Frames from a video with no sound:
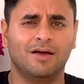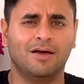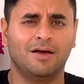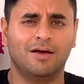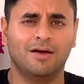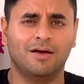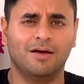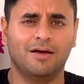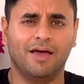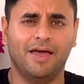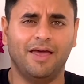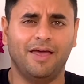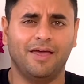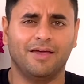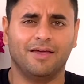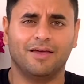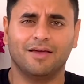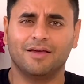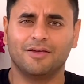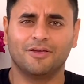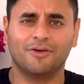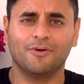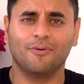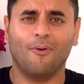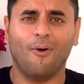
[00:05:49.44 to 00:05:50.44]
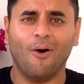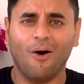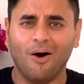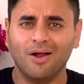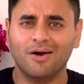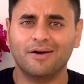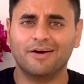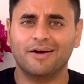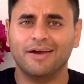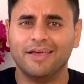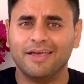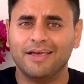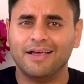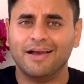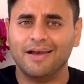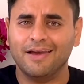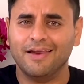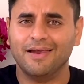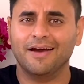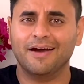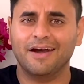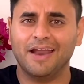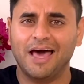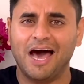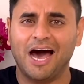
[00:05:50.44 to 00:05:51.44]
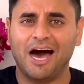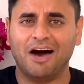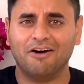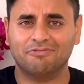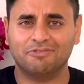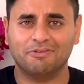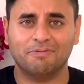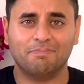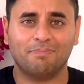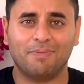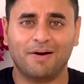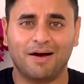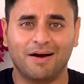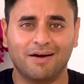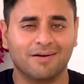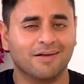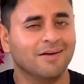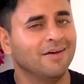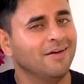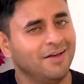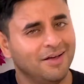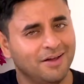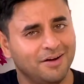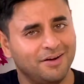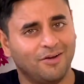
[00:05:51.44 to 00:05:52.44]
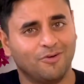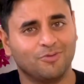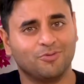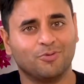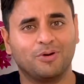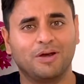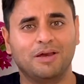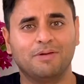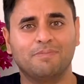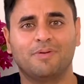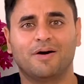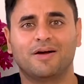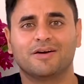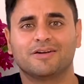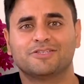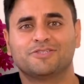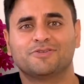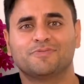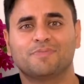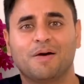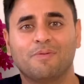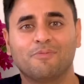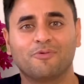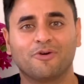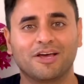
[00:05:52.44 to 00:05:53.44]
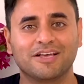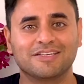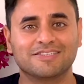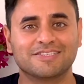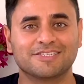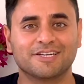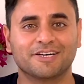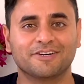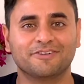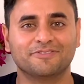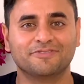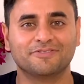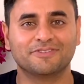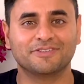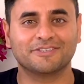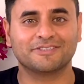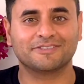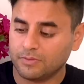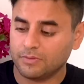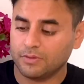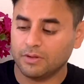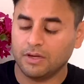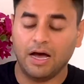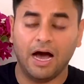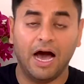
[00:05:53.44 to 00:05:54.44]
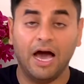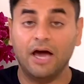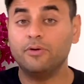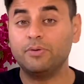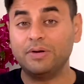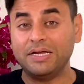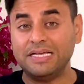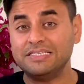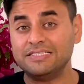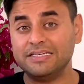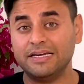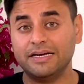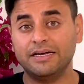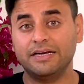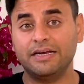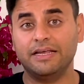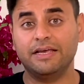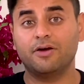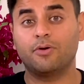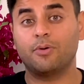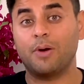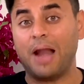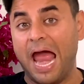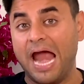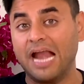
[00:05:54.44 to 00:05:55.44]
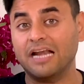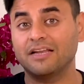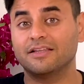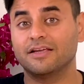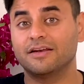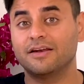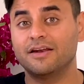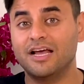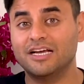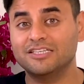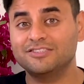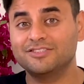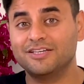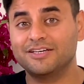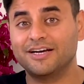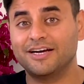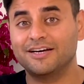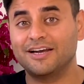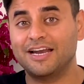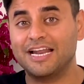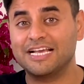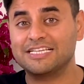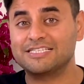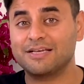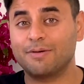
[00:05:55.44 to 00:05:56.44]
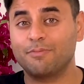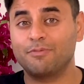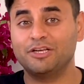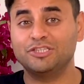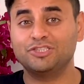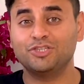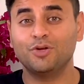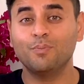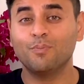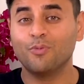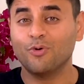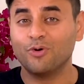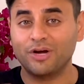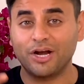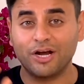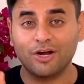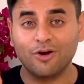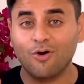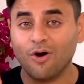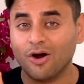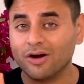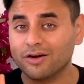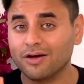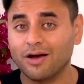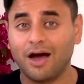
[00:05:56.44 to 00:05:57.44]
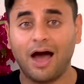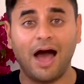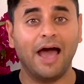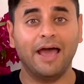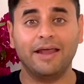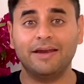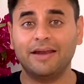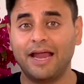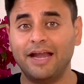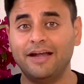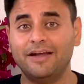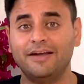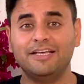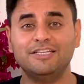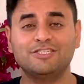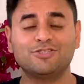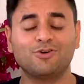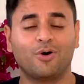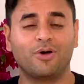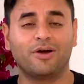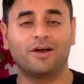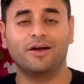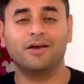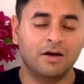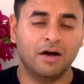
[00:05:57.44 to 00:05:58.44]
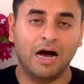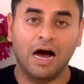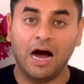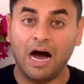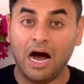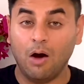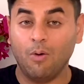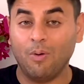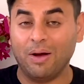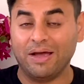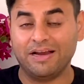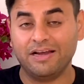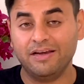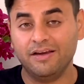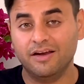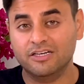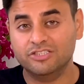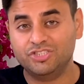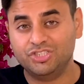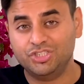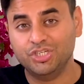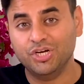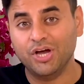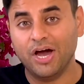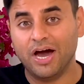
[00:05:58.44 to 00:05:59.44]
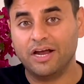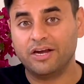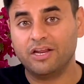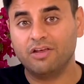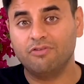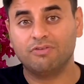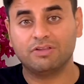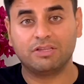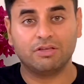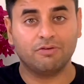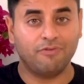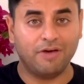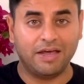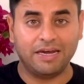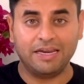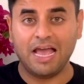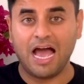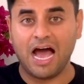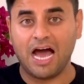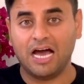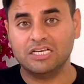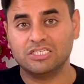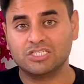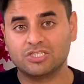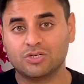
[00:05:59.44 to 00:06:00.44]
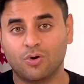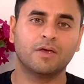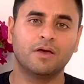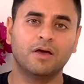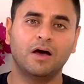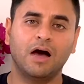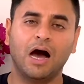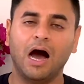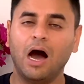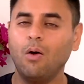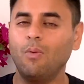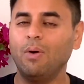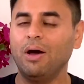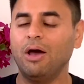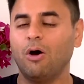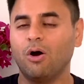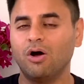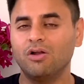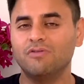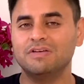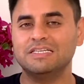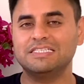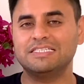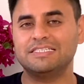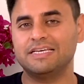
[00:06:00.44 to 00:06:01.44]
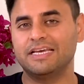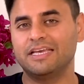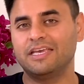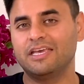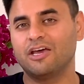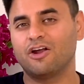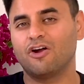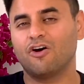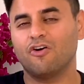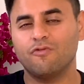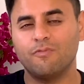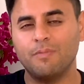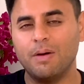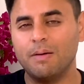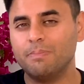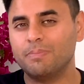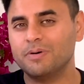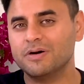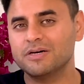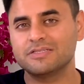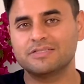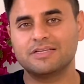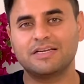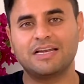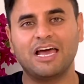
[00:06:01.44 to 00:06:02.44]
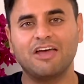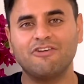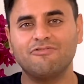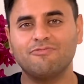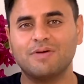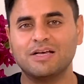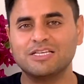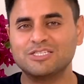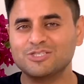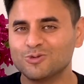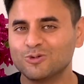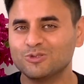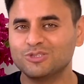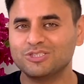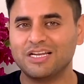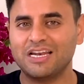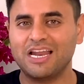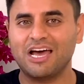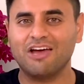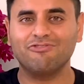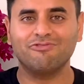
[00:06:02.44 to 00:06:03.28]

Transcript: Hey, you already cleared half the part. Now the only part is to memorize stuff. I recently cracked the National Dental Examination Board and got a high 90s on it. How I cleared GRE with a very high score. How I always take care of my personal life, my social life, my